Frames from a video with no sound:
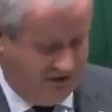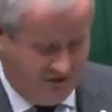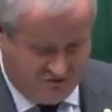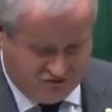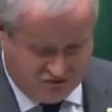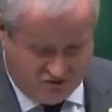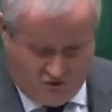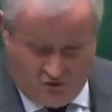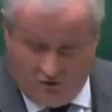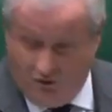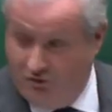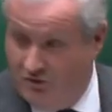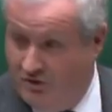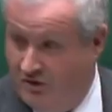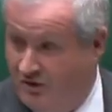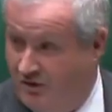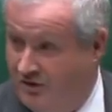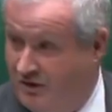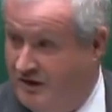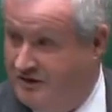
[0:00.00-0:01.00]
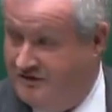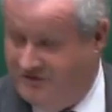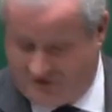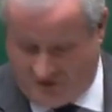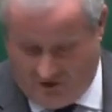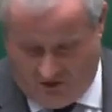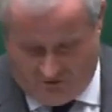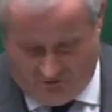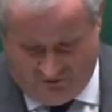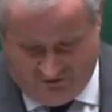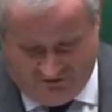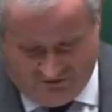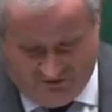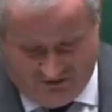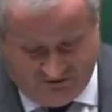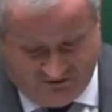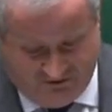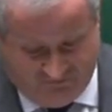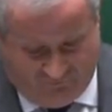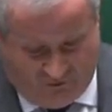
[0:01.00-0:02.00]
control in Scotland
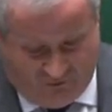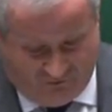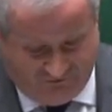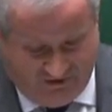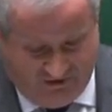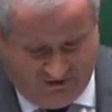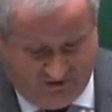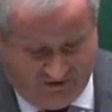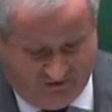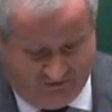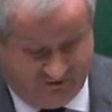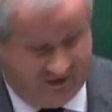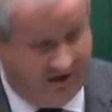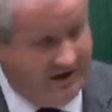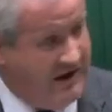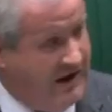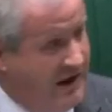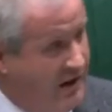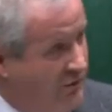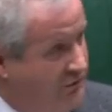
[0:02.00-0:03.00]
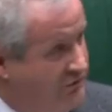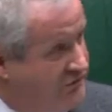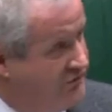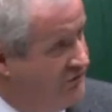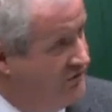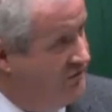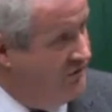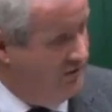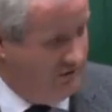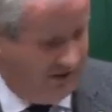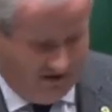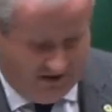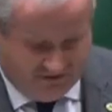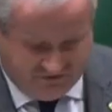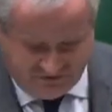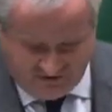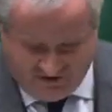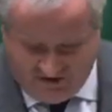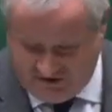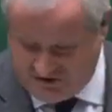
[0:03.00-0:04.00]
in devolved areas, in health, in
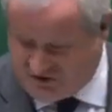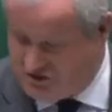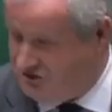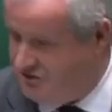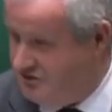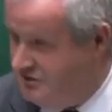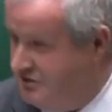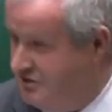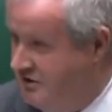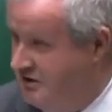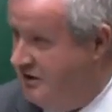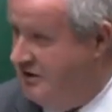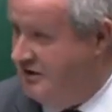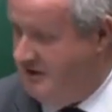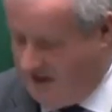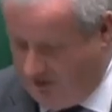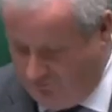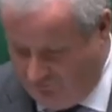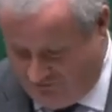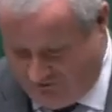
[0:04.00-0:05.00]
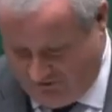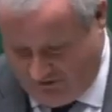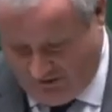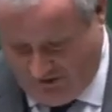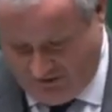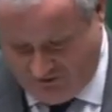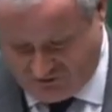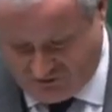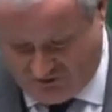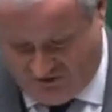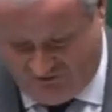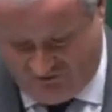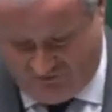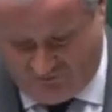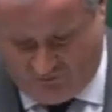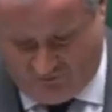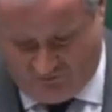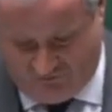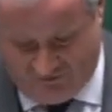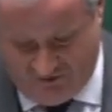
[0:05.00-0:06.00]
education, in housing, in
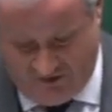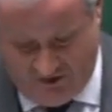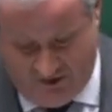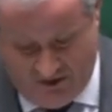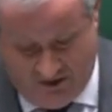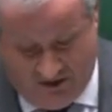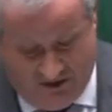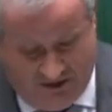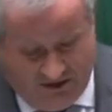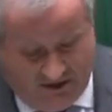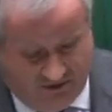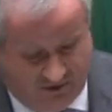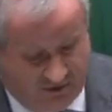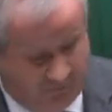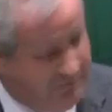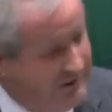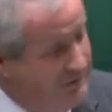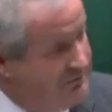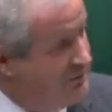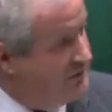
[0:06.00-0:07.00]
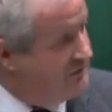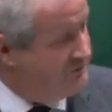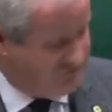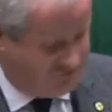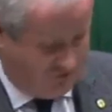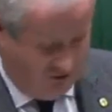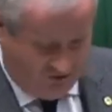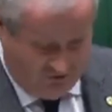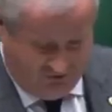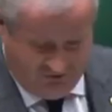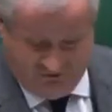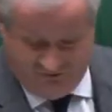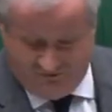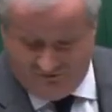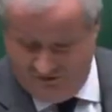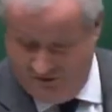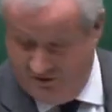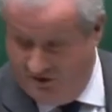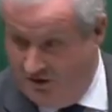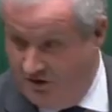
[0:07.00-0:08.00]
transport. And the people of Scotland
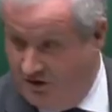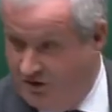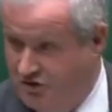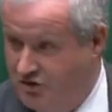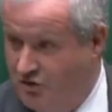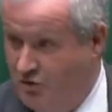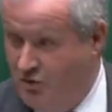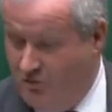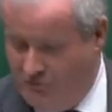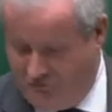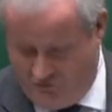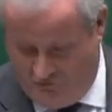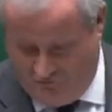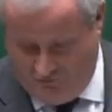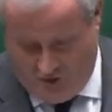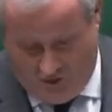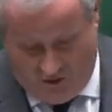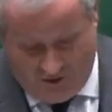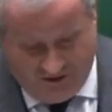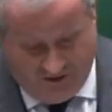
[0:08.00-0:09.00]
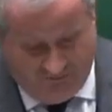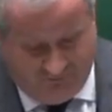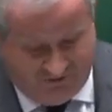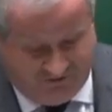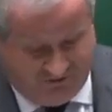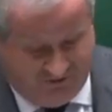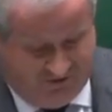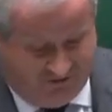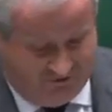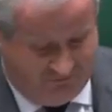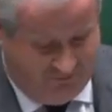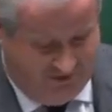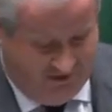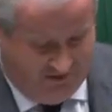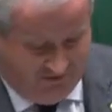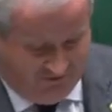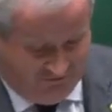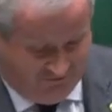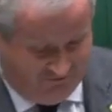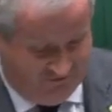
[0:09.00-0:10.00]
know from long and bitter
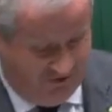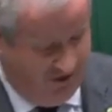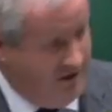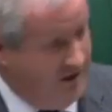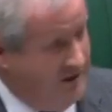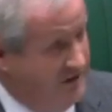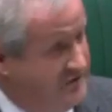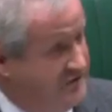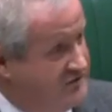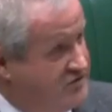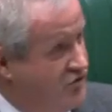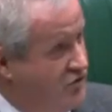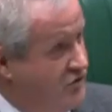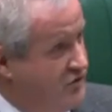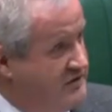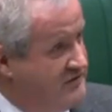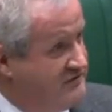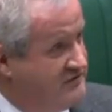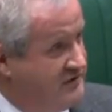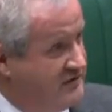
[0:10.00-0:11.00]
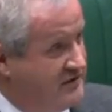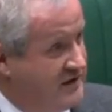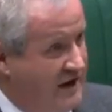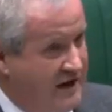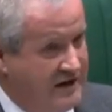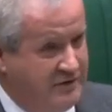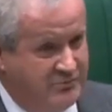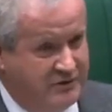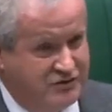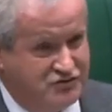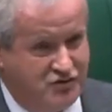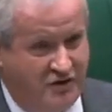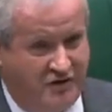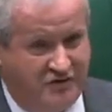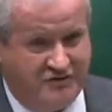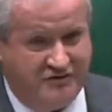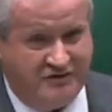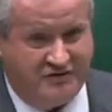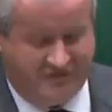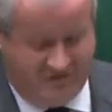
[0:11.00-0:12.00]
experience the Tories can't be
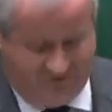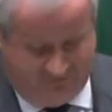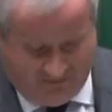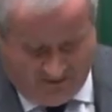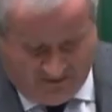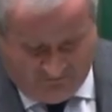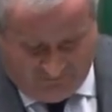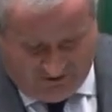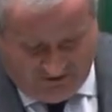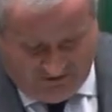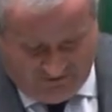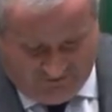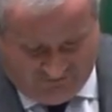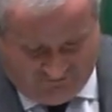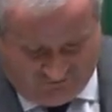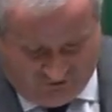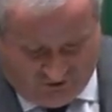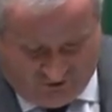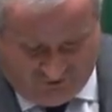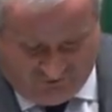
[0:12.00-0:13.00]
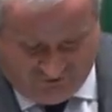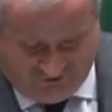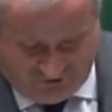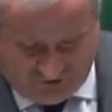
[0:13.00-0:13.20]
trusted to spend money in Scotland.